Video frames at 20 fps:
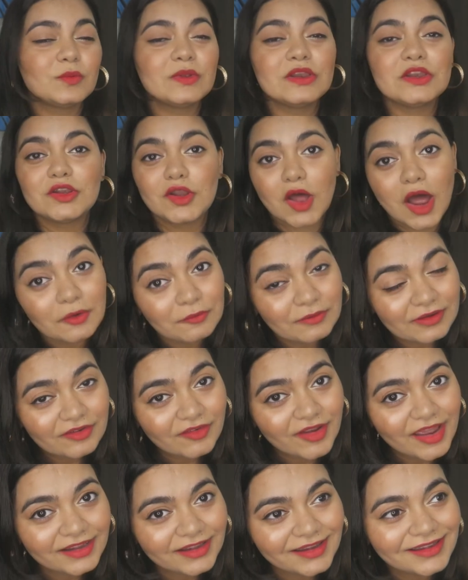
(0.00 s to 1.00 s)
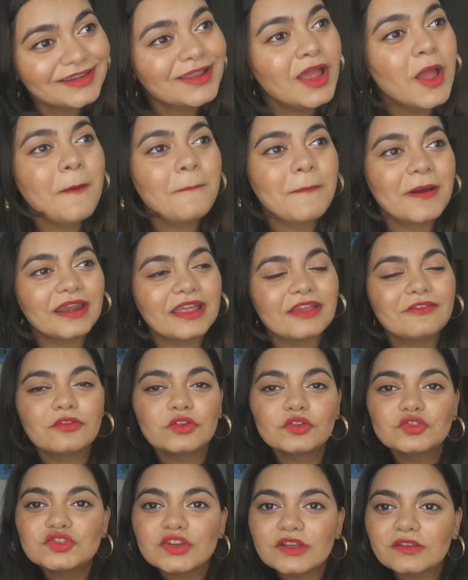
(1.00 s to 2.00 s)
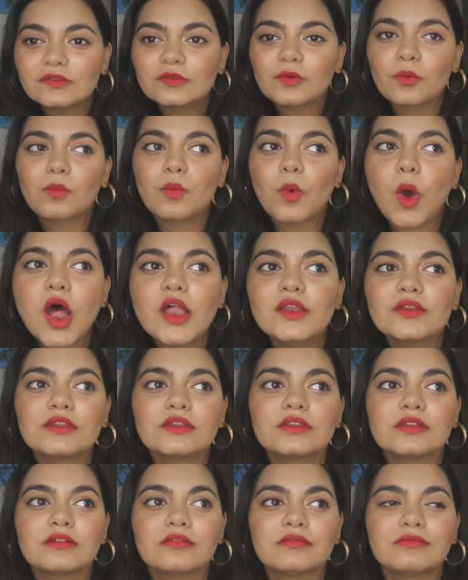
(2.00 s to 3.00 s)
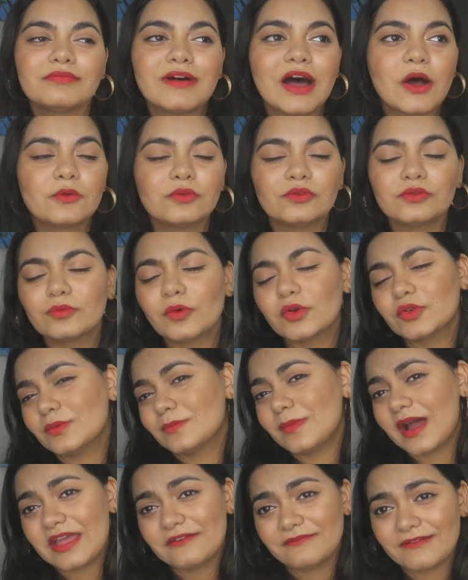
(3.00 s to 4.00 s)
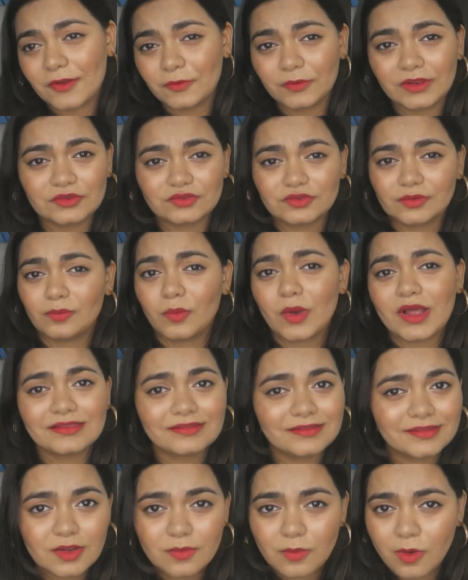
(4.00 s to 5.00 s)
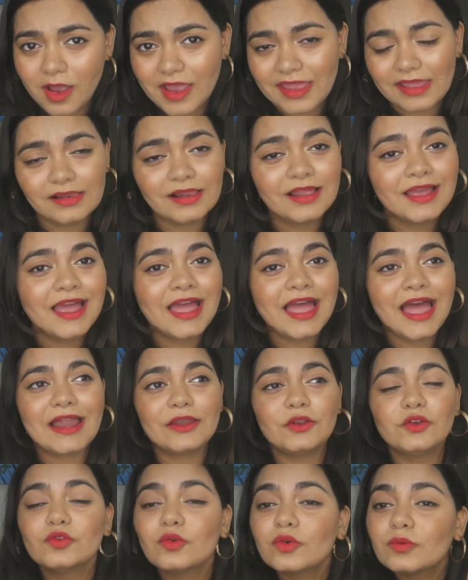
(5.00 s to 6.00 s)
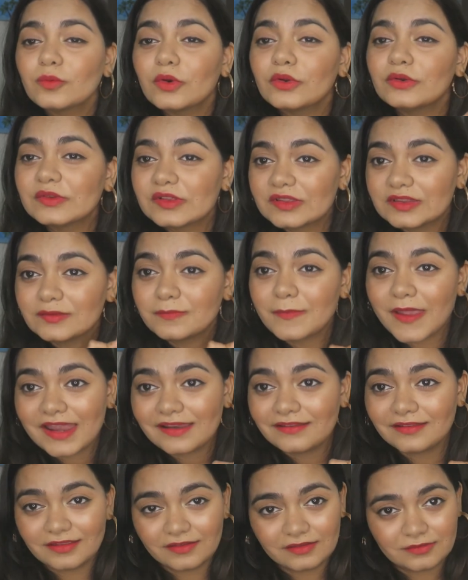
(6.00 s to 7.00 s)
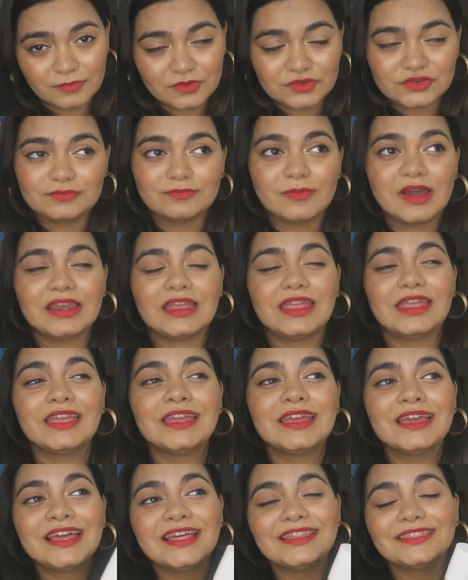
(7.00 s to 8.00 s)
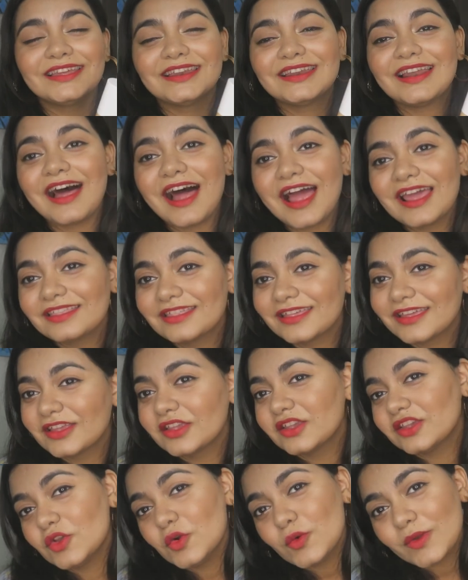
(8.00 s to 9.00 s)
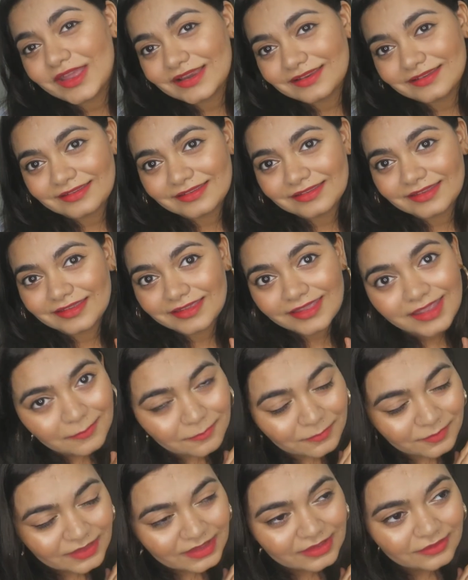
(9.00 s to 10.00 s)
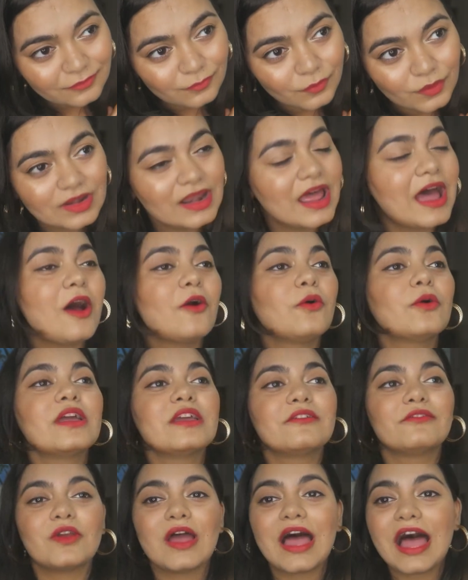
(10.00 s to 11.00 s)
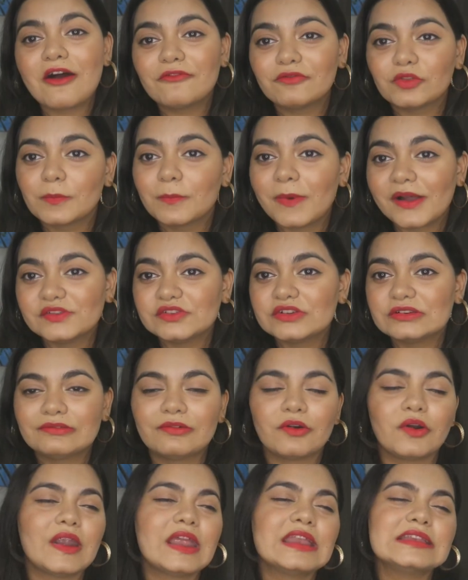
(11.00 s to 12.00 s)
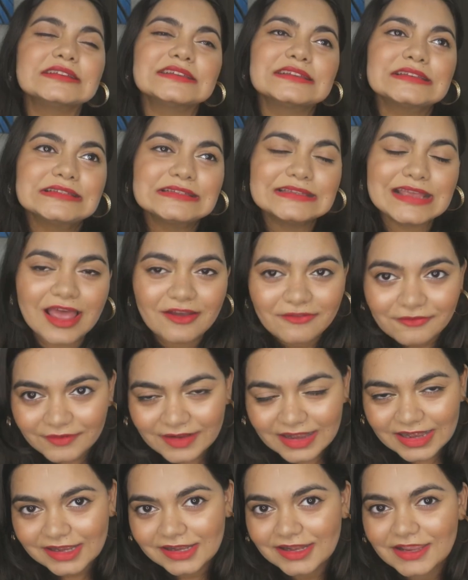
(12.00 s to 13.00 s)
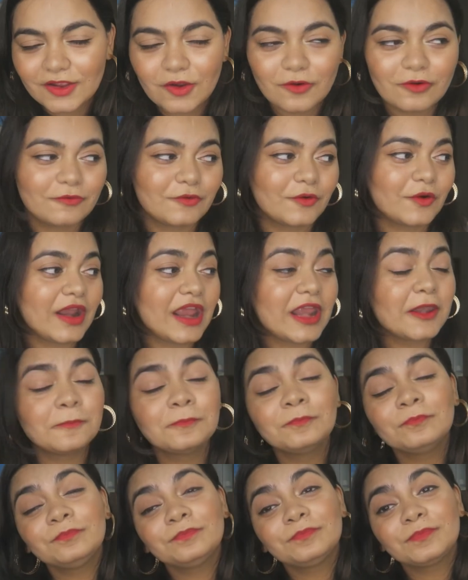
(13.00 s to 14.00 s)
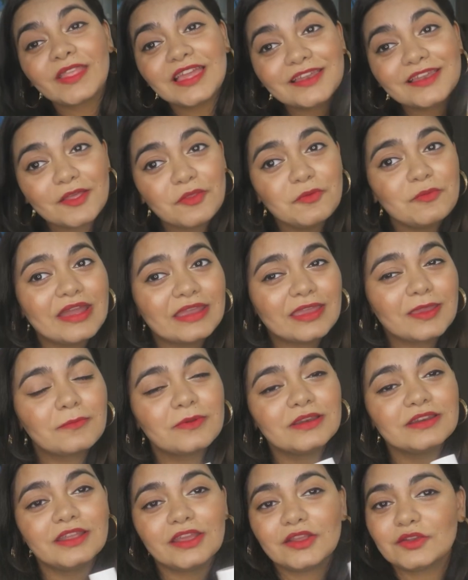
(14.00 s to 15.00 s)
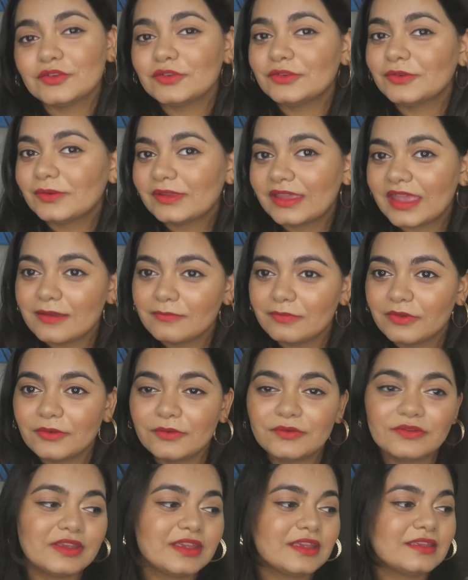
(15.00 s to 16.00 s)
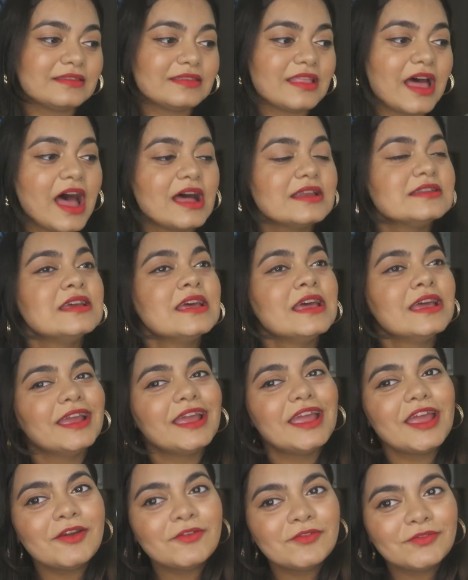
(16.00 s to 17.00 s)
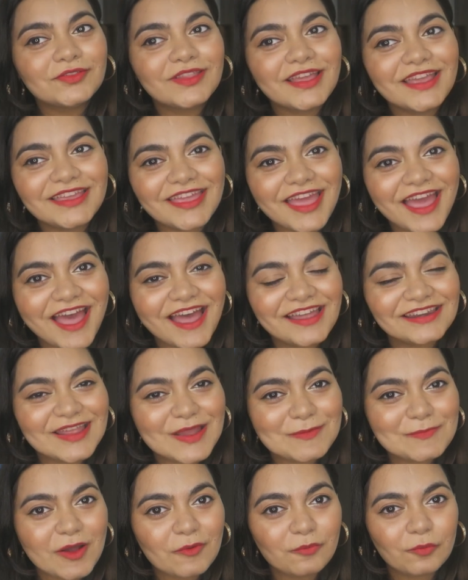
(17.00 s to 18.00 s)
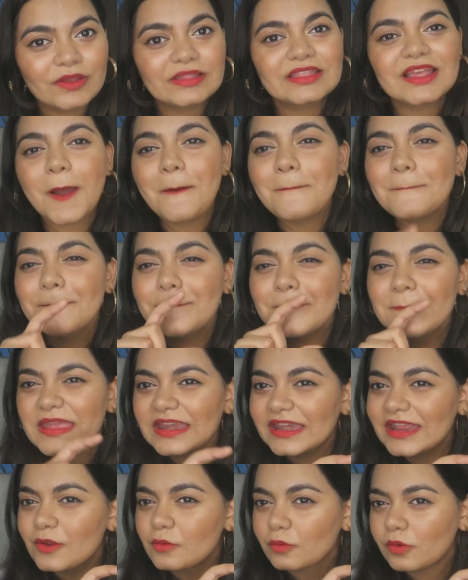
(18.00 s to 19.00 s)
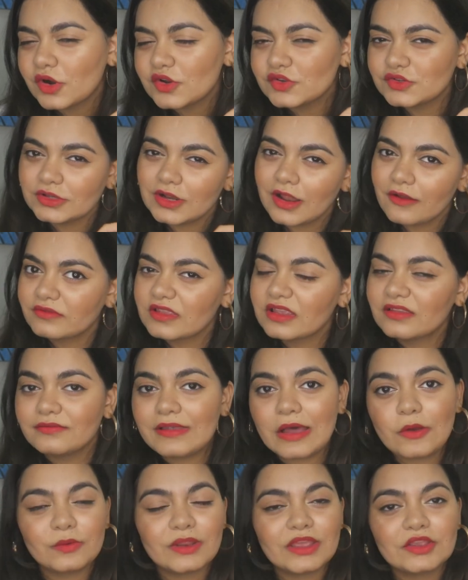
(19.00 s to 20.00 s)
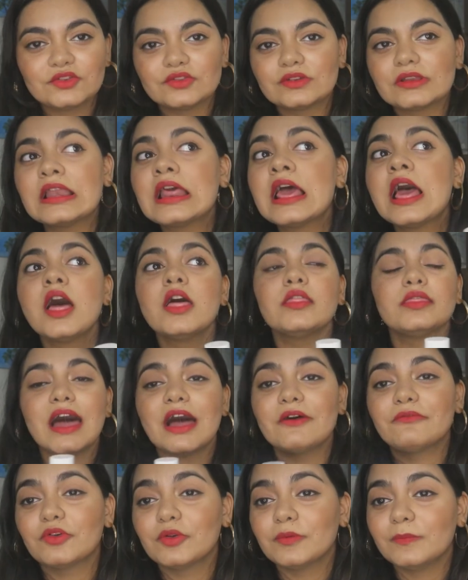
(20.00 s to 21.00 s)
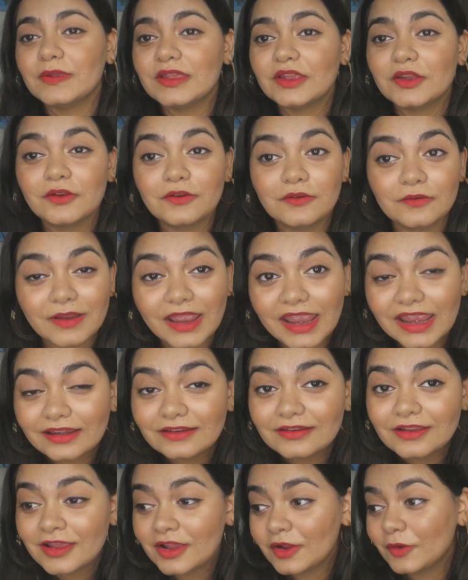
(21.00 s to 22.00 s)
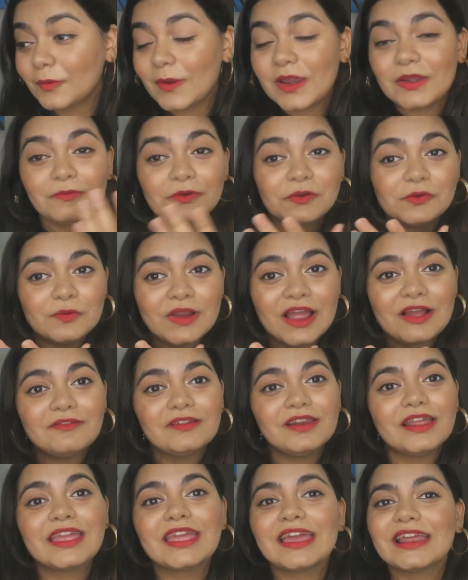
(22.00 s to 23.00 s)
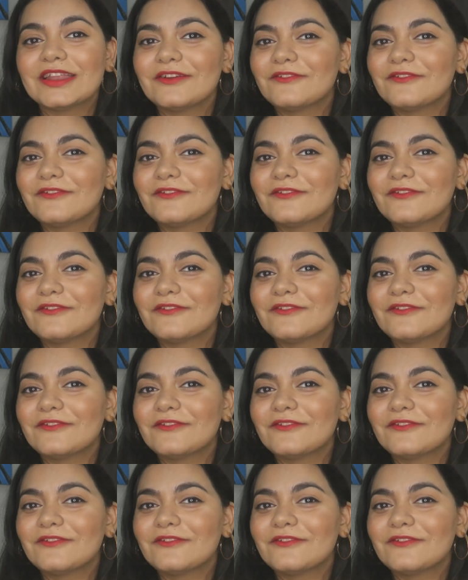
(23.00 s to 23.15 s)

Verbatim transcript: You will not regret it. But if you just want to buy a foundation once in a while and you don't want to spend this much money, then I think you can skip this for now. If you have the budget for it, definitely go for it. Another recommendation to Kay Beauty is that if they can come up with a mini version of this foundation, that would be great for traveling.